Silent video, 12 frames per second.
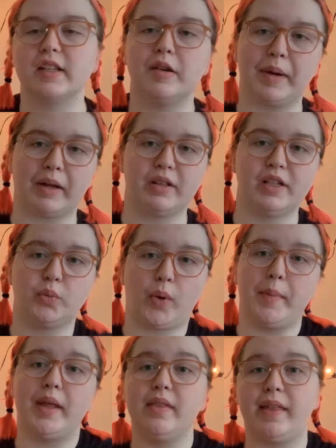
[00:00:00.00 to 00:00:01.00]
about these
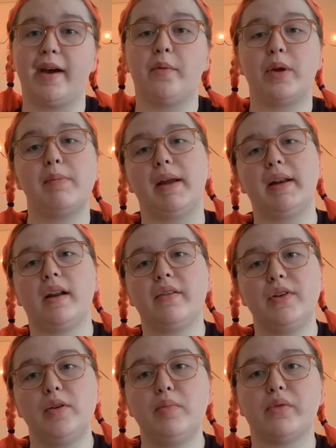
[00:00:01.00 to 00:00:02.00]
women that we may not have
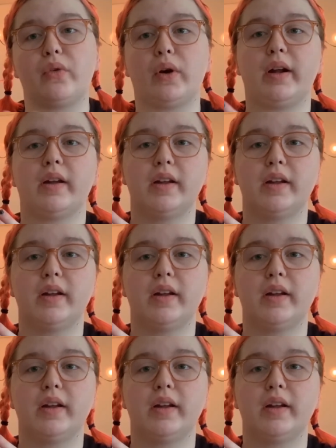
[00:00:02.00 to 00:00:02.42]
known before.